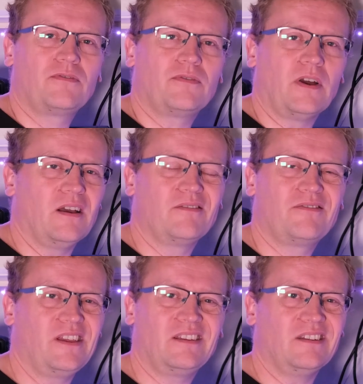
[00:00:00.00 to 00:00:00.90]
I
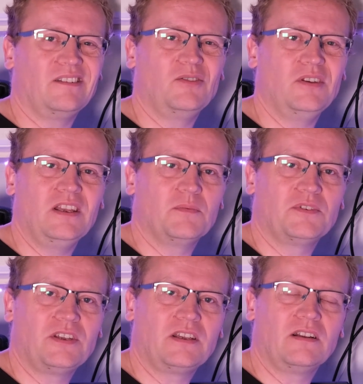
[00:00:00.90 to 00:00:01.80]
think that you need a
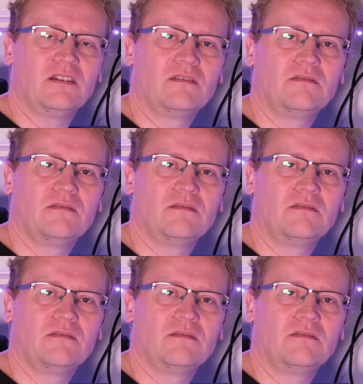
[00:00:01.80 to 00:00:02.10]
particular